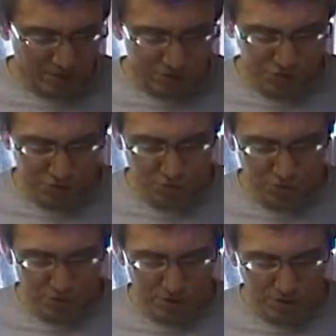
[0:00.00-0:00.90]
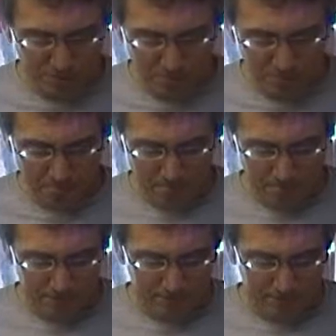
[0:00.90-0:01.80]
sued. Uh
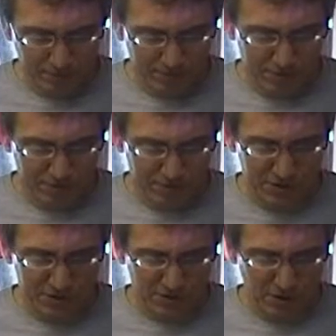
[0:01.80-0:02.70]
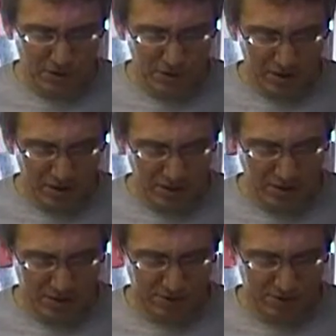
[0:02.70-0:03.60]
-huh. This this started
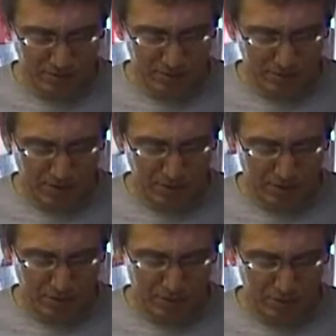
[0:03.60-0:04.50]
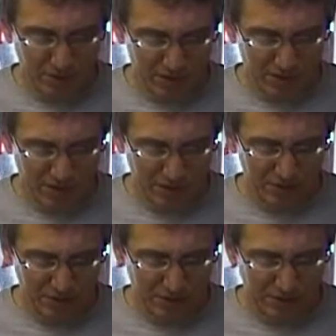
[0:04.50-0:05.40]
uh, se September
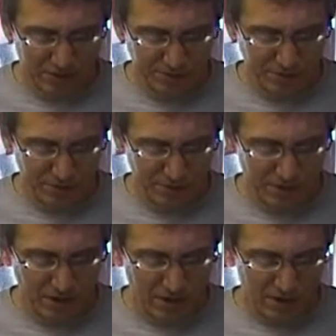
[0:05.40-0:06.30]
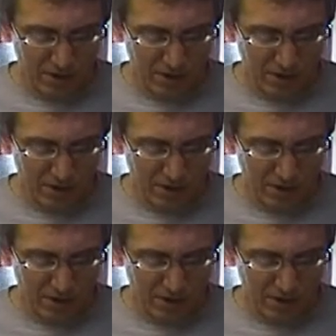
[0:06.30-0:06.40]
22nd, 2014.